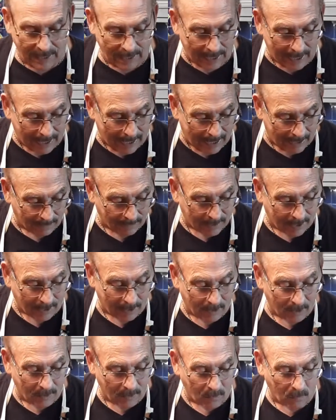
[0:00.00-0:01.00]
and I've
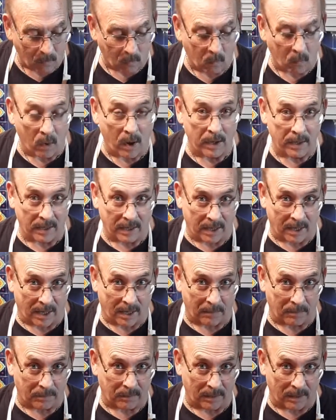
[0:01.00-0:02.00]
got 1
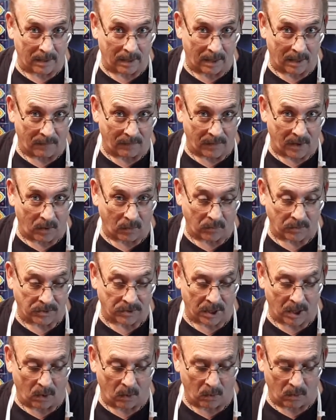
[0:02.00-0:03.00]
cup of oats,
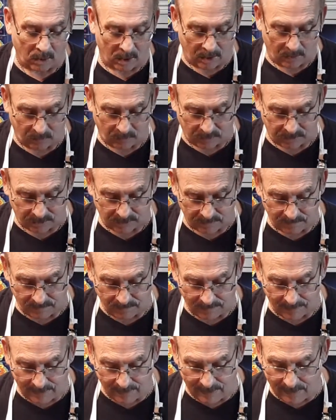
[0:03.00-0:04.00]
whole oats.
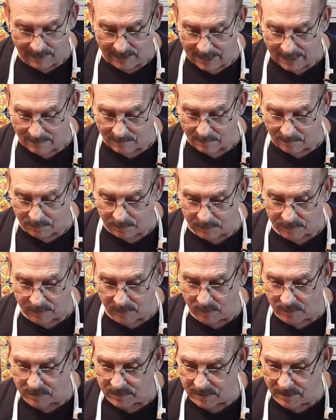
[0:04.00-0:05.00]
I'm going to put
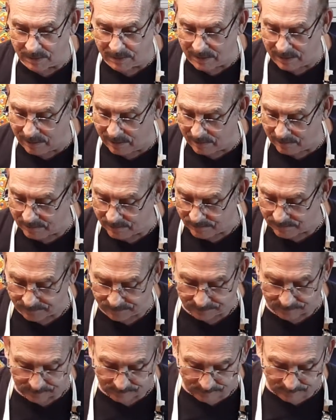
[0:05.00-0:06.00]
those in there,
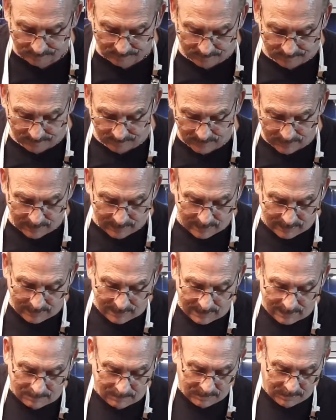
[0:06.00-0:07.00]

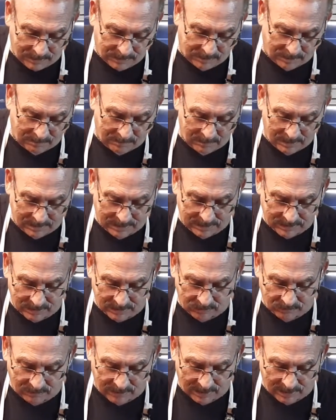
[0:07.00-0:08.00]
and I'm just going to mix
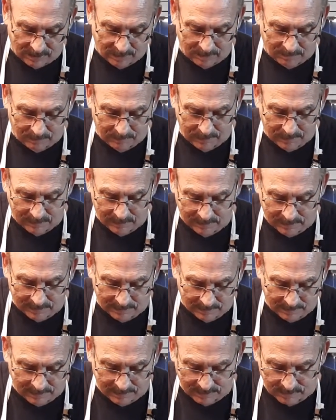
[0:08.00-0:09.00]
this around a little bit,
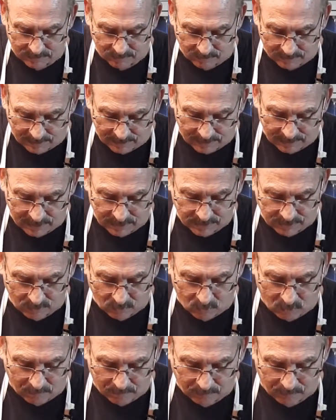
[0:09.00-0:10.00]
just so to get these
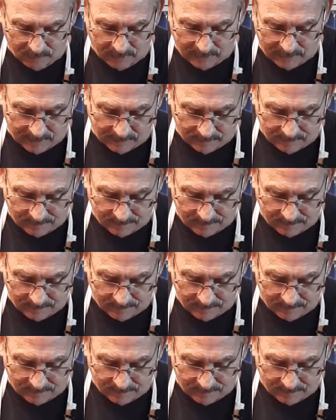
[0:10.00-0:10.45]
incorporated.